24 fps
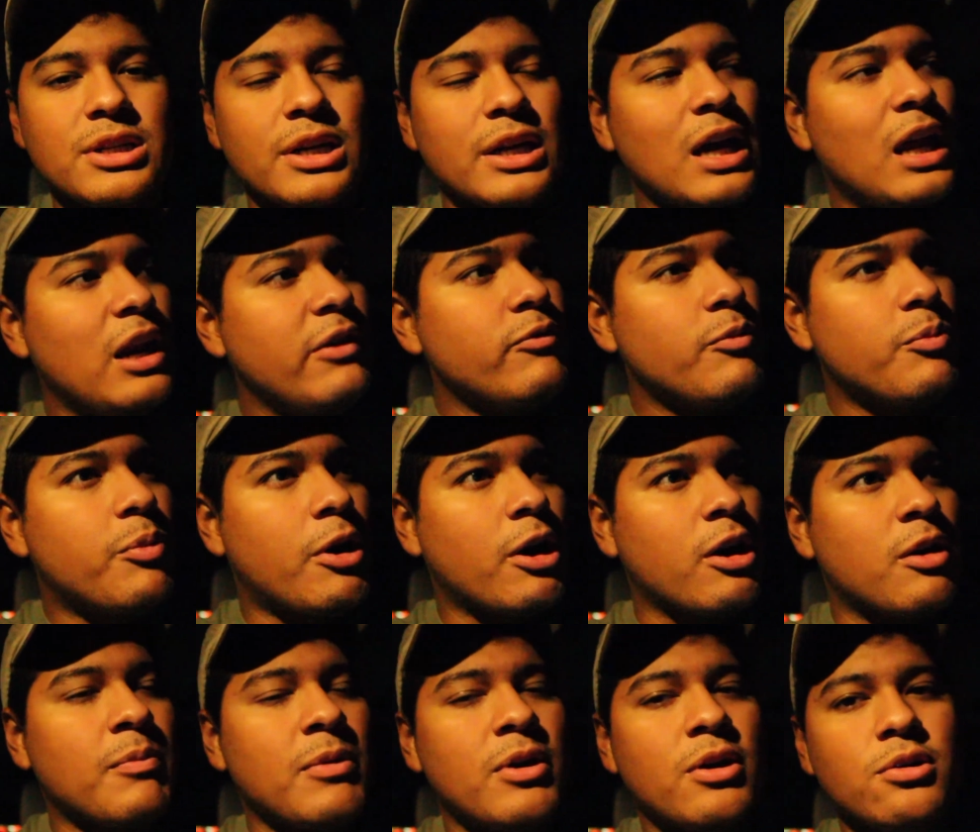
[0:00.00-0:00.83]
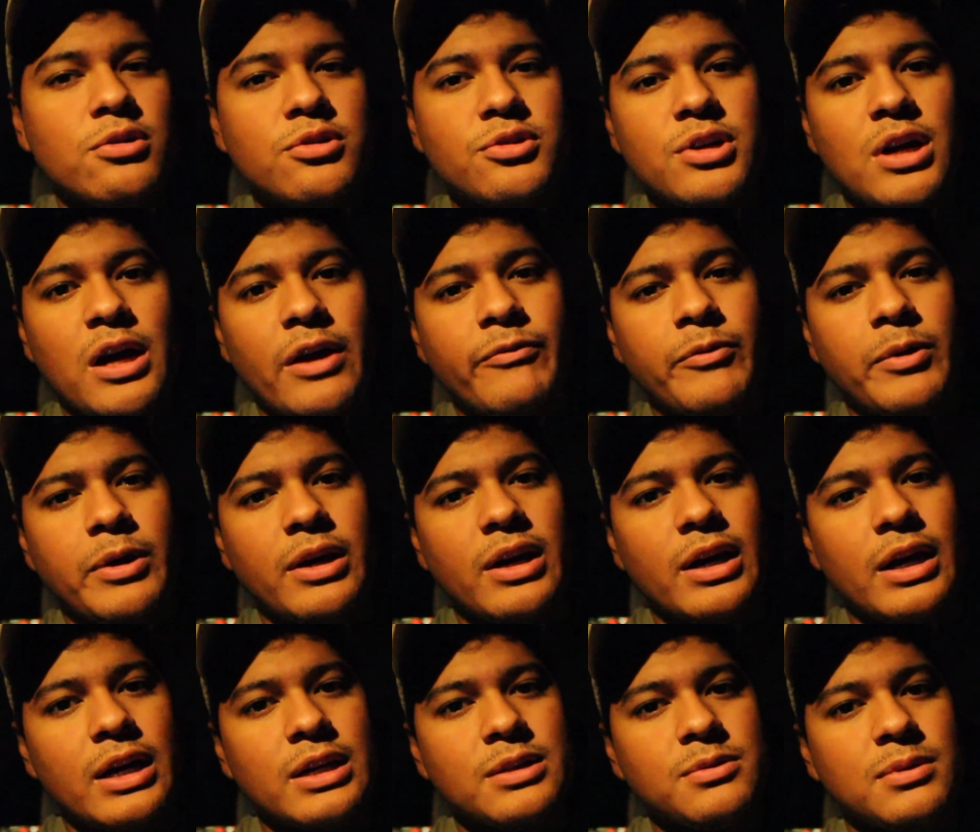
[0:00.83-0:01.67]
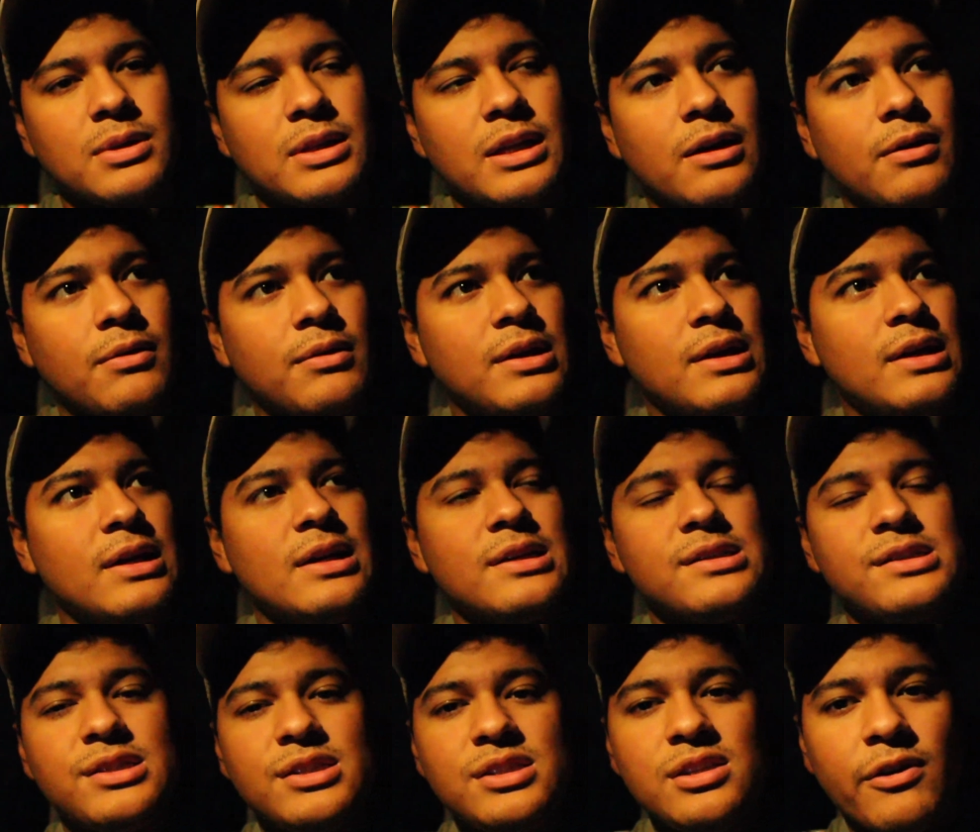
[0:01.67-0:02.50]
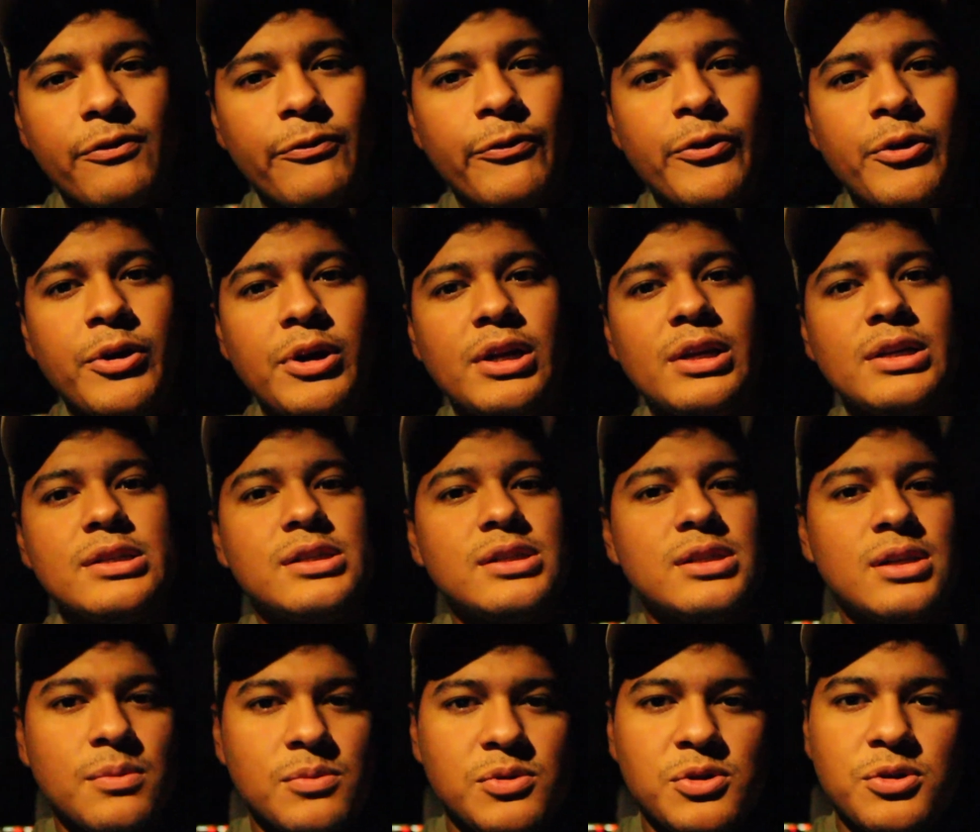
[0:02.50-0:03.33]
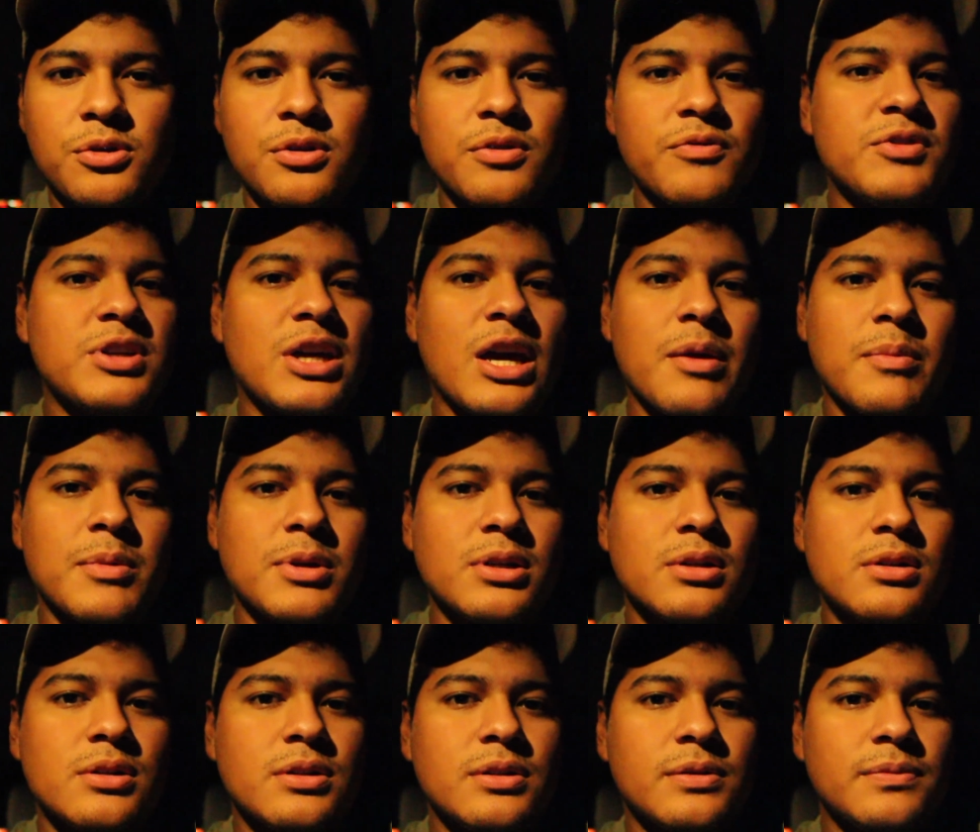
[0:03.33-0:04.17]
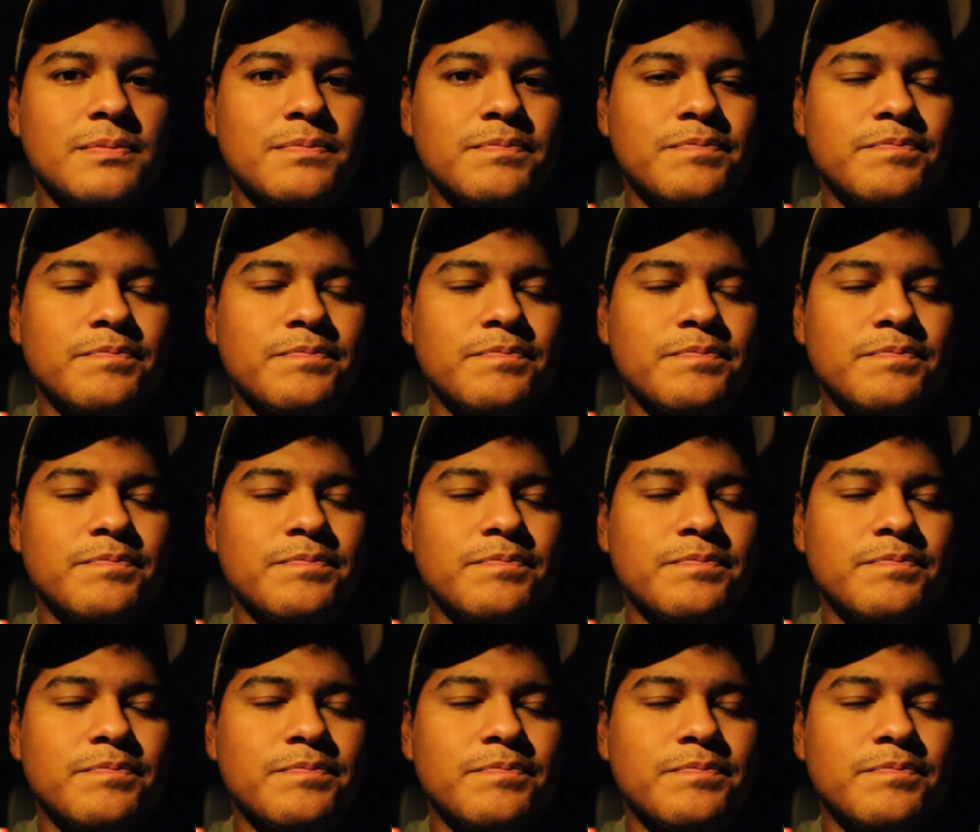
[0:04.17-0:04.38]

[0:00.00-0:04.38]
I can't even park in my own driveway, guys, without suffering some sort of damage.